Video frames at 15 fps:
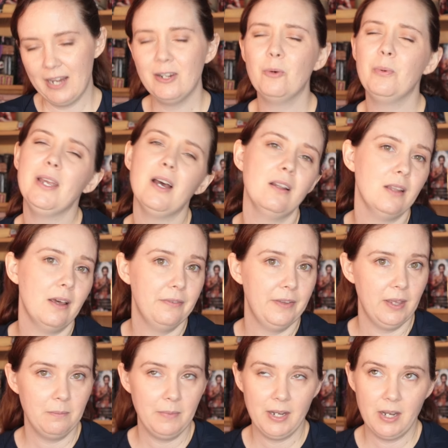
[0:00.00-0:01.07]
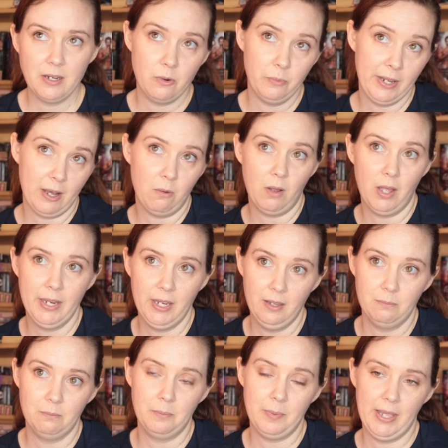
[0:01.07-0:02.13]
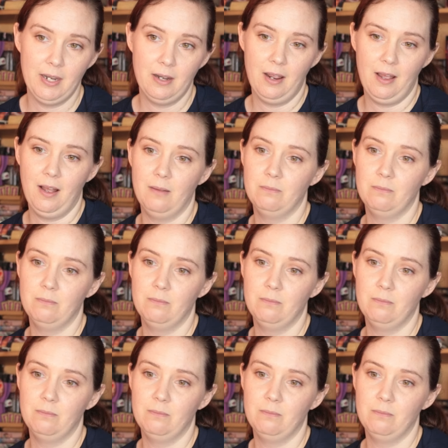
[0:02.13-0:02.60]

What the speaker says: I know we all love him and I know we all want him, but